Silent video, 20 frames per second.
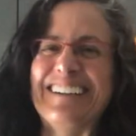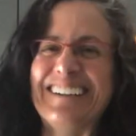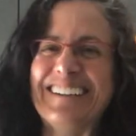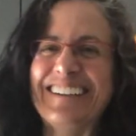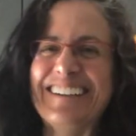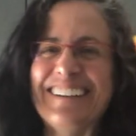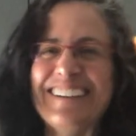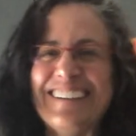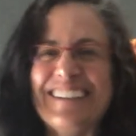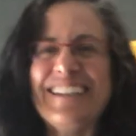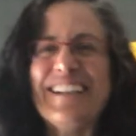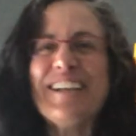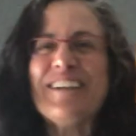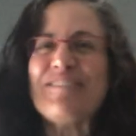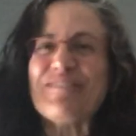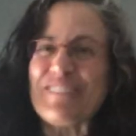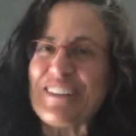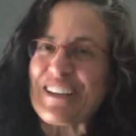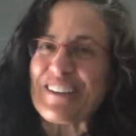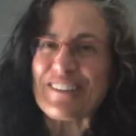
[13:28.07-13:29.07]

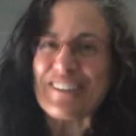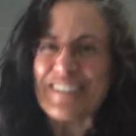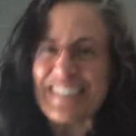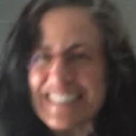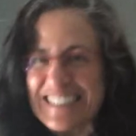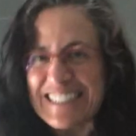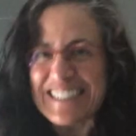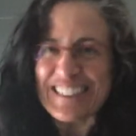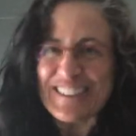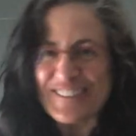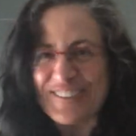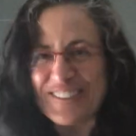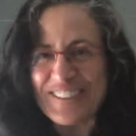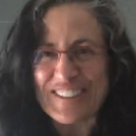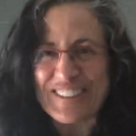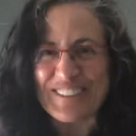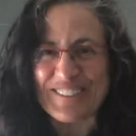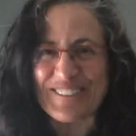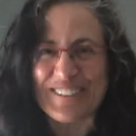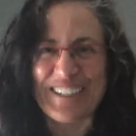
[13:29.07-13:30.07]
But I'm going to sing for
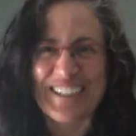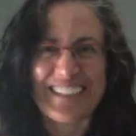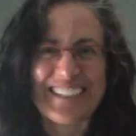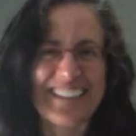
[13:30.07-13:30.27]
you.